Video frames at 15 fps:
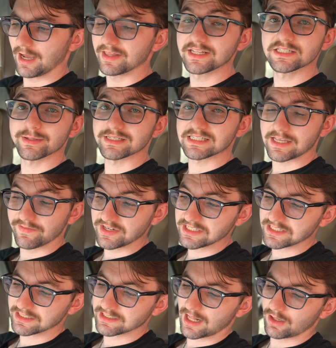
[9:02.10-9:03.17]
I then spent
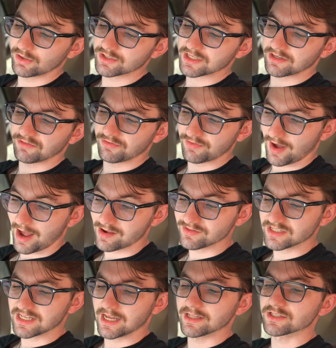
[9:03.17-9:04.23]

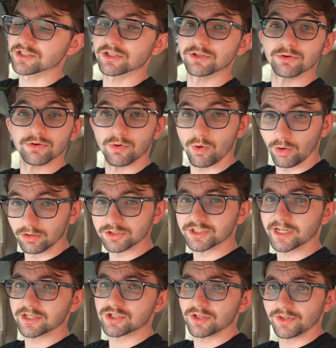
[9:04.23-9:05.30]
$76.05 to do an oil
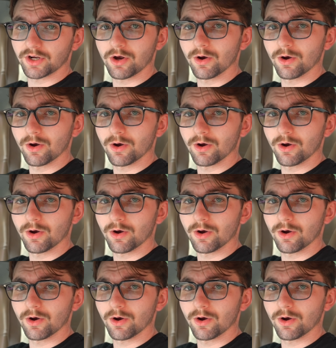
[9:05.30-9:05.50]
change on the